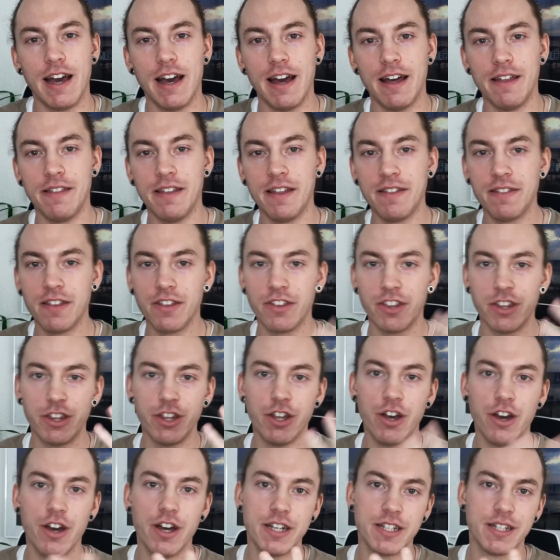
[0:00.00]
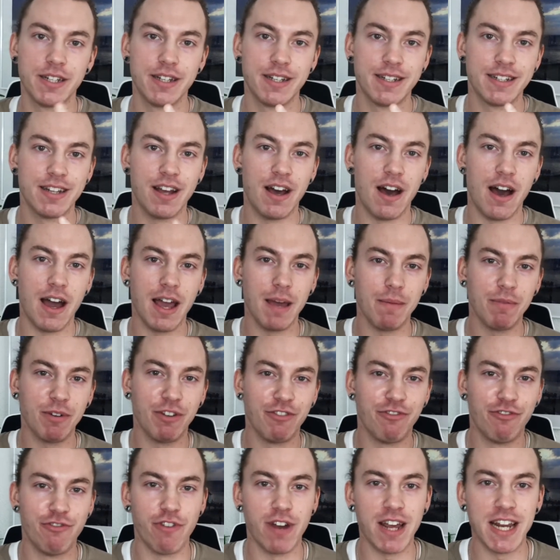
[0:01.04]
And then the third type
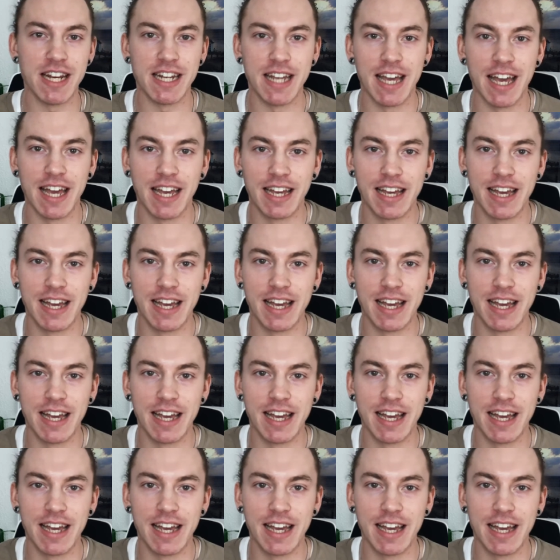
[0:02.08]
of reading